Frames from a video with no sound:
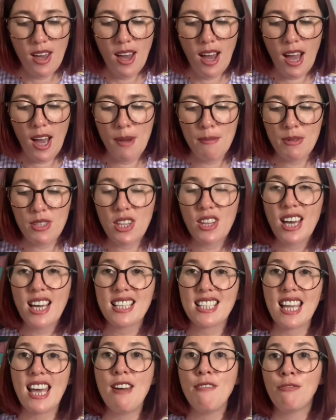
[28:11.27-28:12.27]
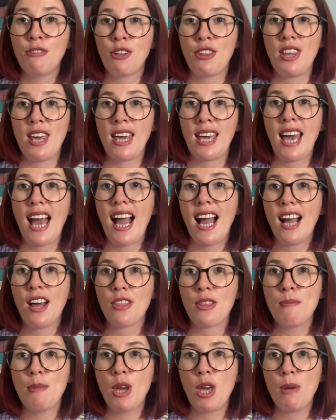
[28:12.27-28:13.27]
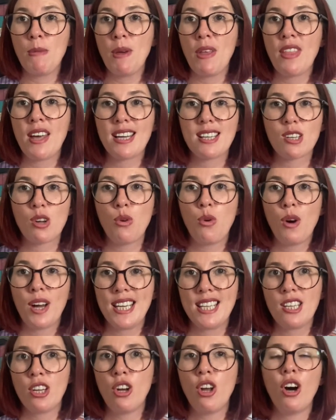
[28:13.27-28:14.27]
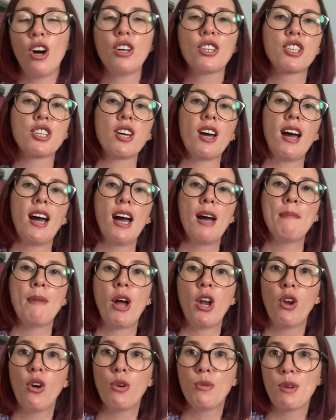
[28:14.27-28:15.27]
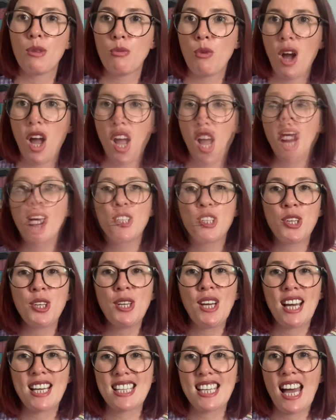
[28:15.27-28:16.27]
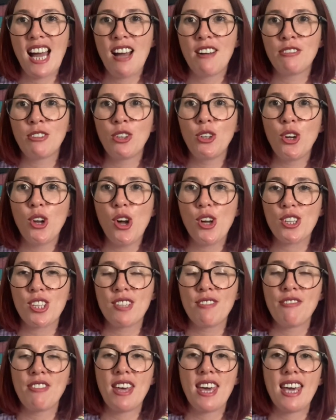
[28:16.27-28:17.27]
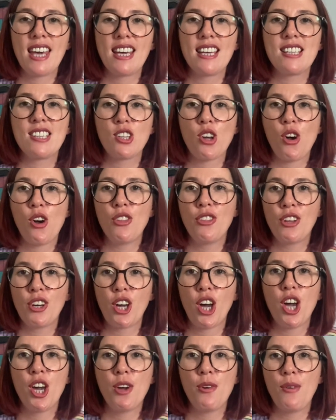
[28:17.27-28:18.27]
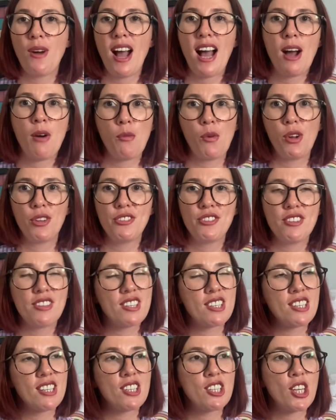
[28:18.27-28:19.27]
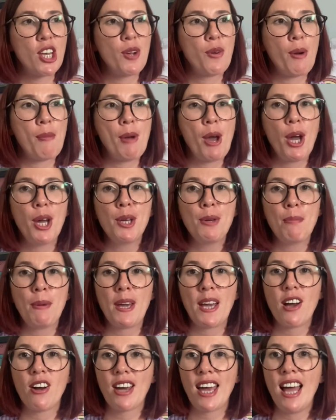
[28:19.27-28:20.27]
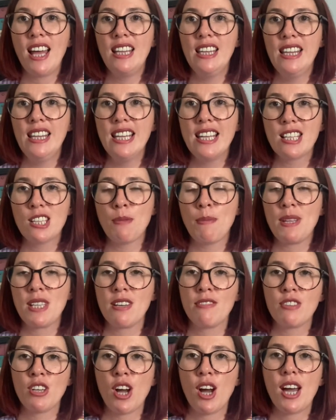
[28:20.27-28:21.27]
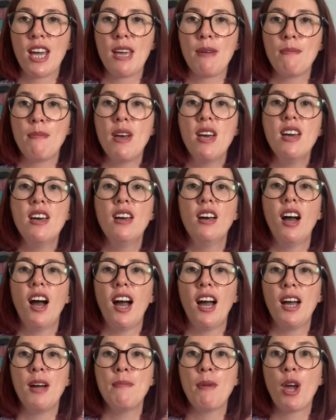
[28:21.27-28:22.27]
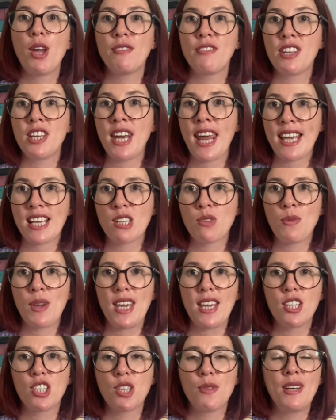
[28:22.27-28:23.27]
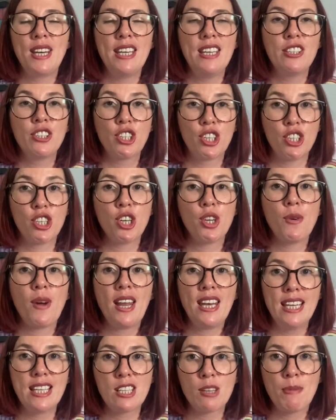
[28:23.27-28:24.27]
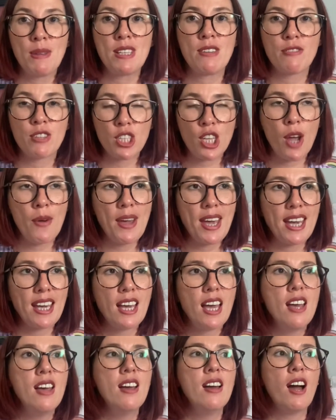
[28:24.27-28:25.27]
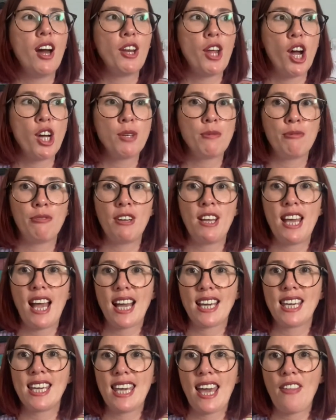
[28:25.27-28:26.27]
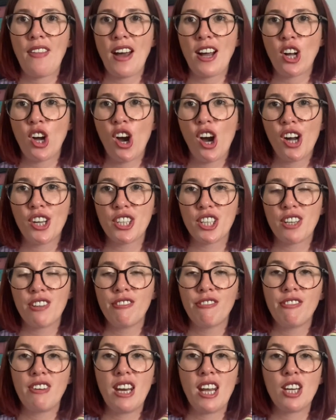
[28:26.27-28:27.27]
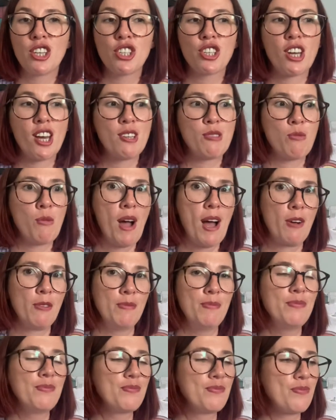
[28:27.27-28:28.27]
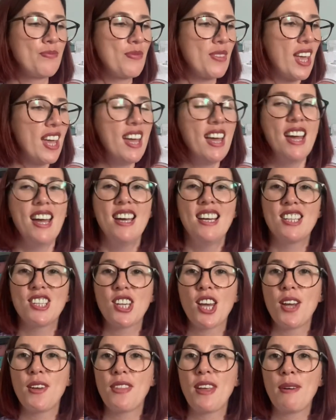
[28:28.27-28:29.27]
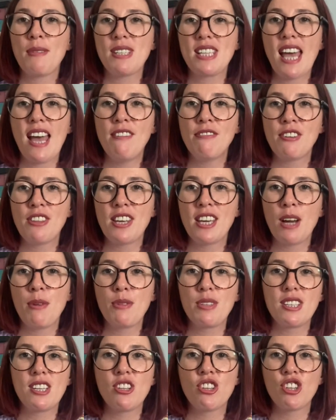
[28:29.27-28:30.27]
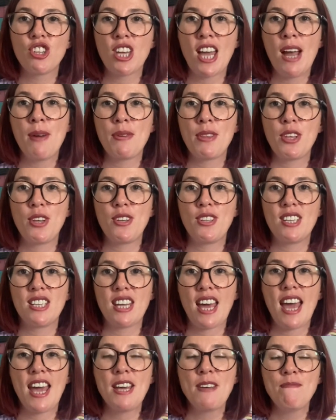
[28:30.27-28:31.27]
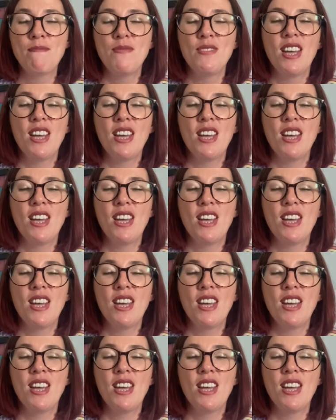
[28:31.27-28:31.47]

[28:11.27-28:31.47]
So that's everything at the moment. That's quite a lot, along with work. But I do like to have lots of things on the go at once, so I'm hoping I'll get a little bit of time over the next week to do a little bit of sewing, and hopefully I can get that cardigan finished as well. So that was everything I wanted to share with you today.